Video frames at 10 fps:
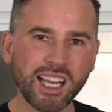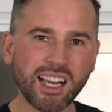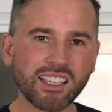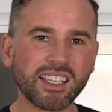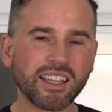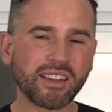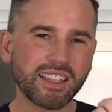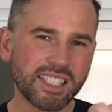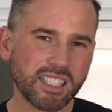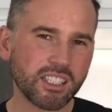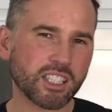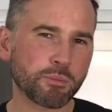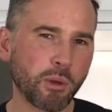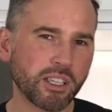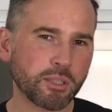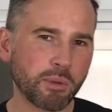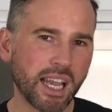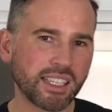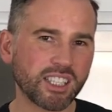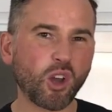masala. Now this is a spice
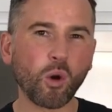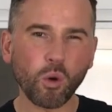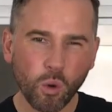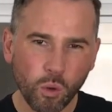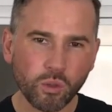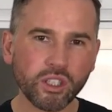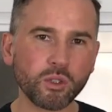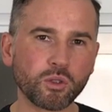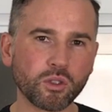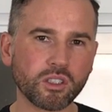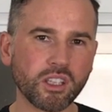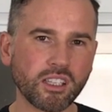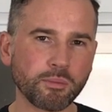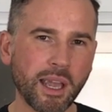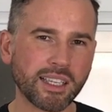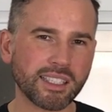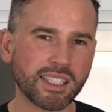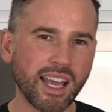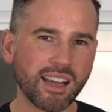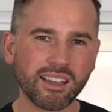blend. It's got all the usual suspects
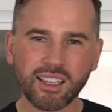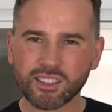in there.